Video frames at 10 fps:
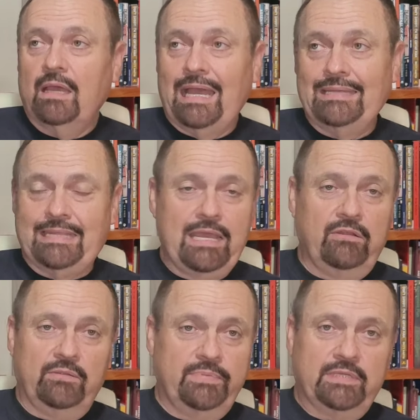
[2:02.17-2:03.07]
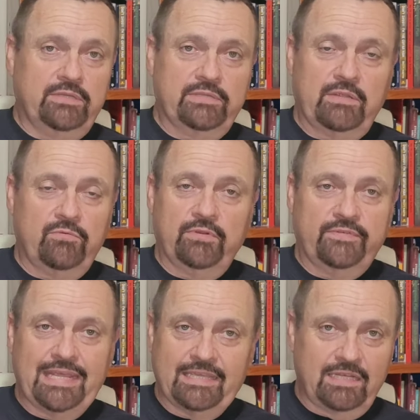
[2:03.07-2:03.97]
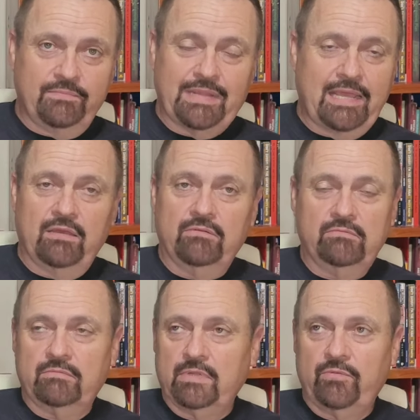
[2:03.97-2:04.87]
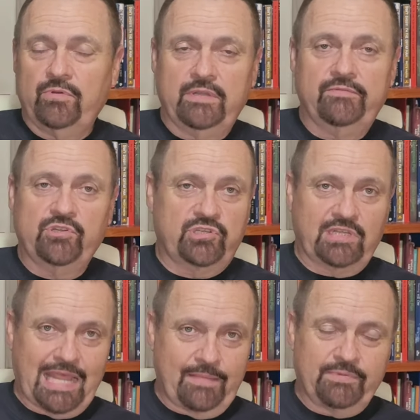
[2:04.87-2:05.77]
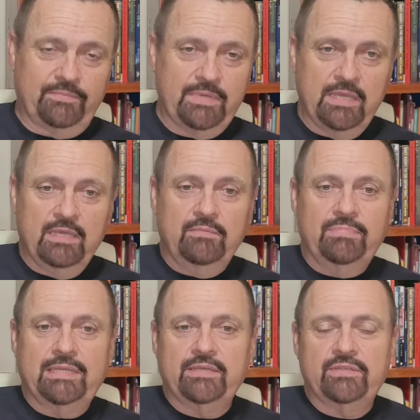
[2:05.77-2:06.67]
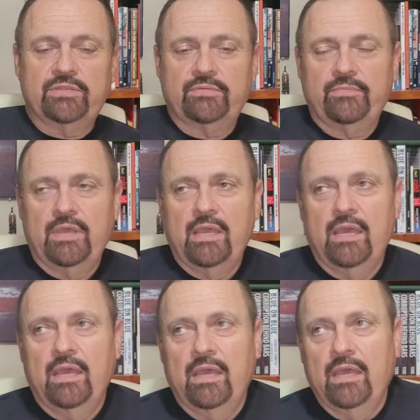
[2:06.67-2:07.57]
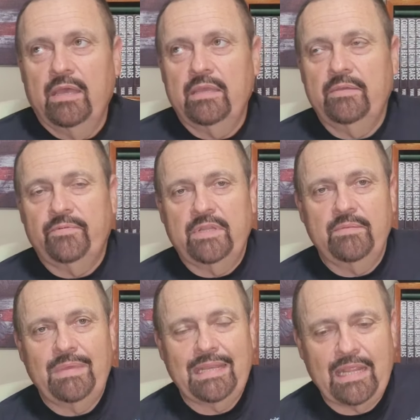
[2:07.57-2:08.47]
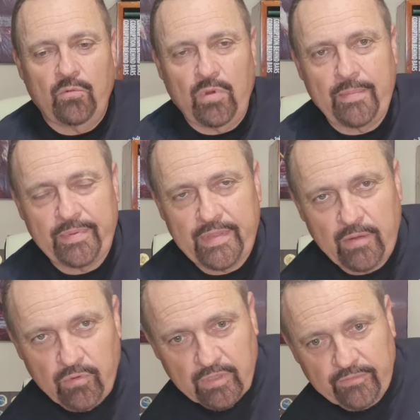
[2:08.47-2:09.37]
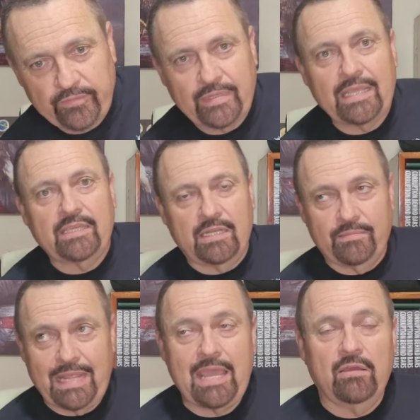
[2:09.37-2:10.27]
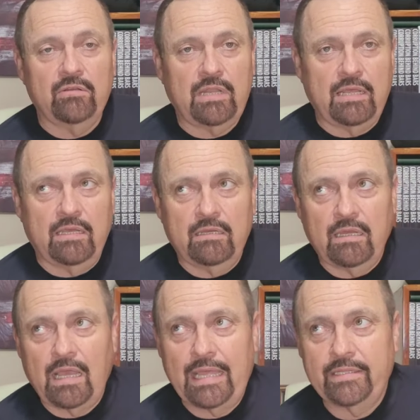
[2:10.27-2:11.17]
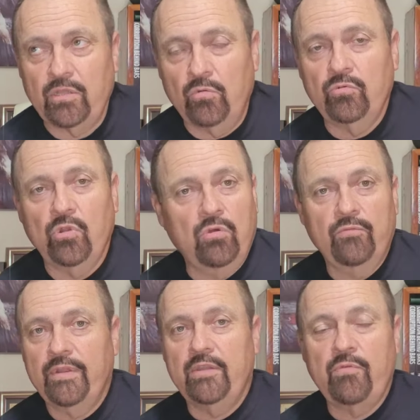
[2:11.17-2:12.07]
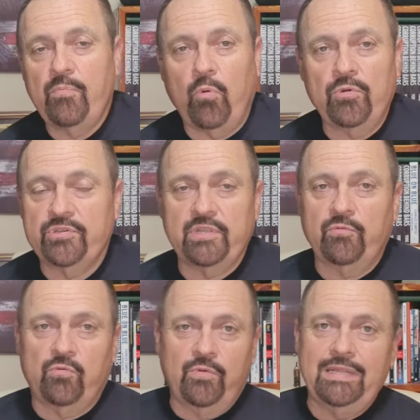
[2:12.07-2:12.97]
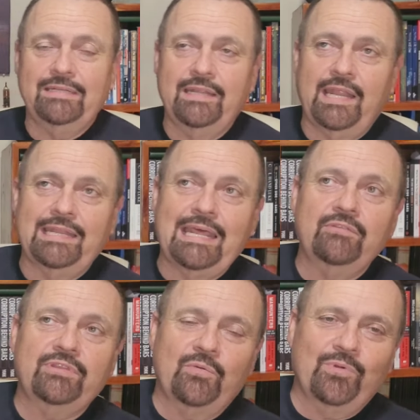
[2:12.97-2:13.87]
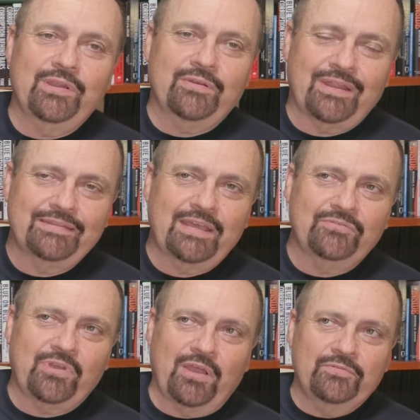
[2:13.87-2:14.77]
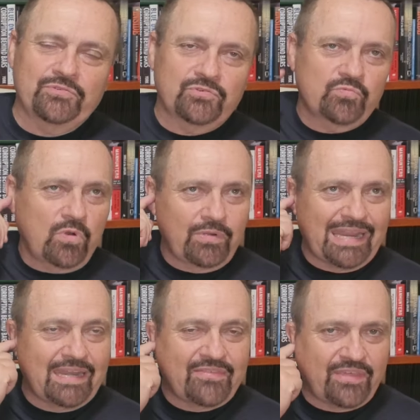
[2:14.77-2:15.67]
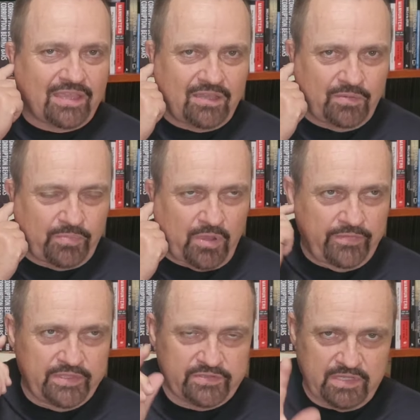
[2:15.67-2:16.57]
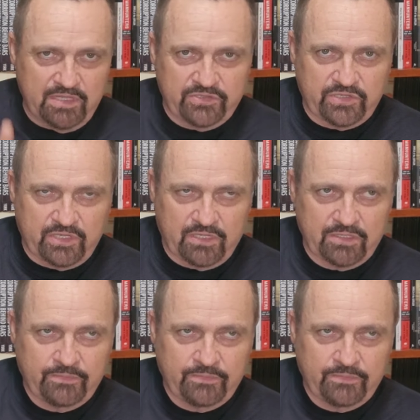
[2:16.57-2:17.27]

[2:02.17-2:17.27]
I doubt it because they would have taken him down. They wouldn't have just slapped him. Because if an inmate had a weapon, they would have taken him down. Uh, I don't know of any reports that were written, and I doubt they were. I doubt the officers wrote anything up on this incident.